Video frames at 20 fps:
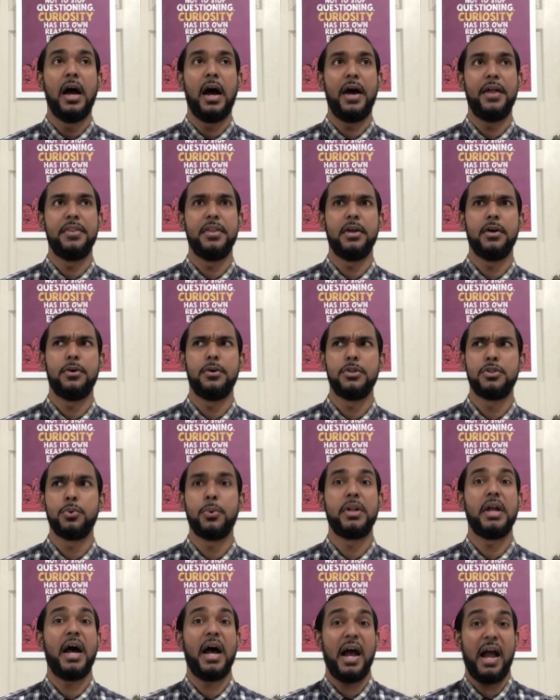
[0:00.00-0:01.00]
and there are also
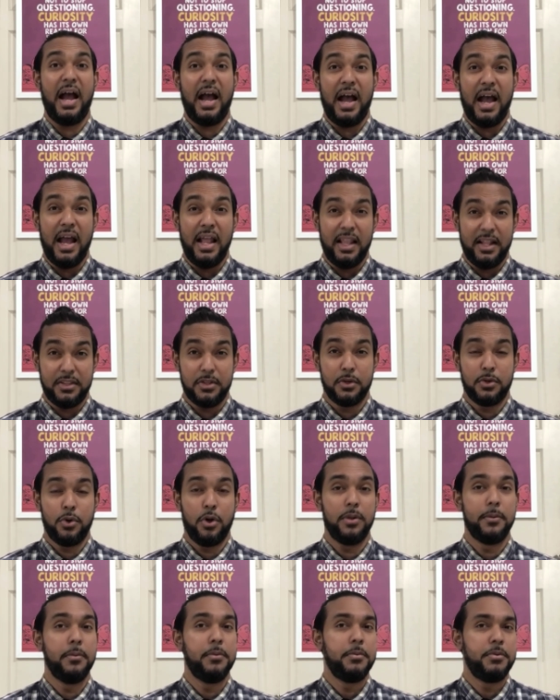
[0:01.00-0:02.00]
what I like to
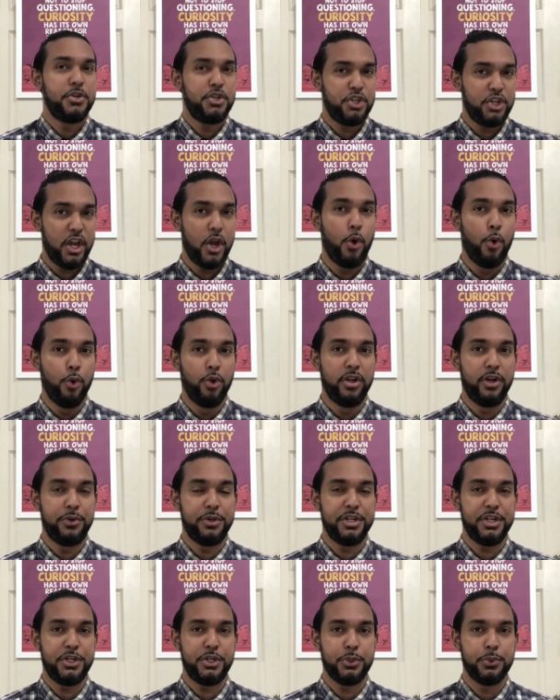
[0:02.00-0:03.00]
call shareholder
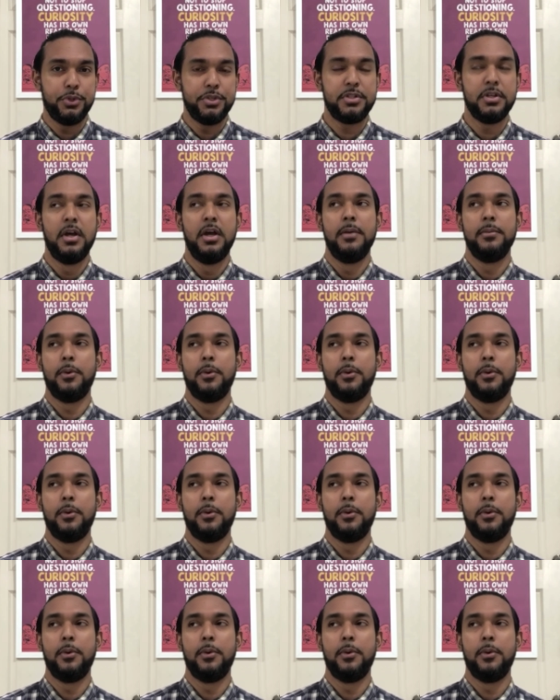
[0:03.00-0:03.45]
ratios,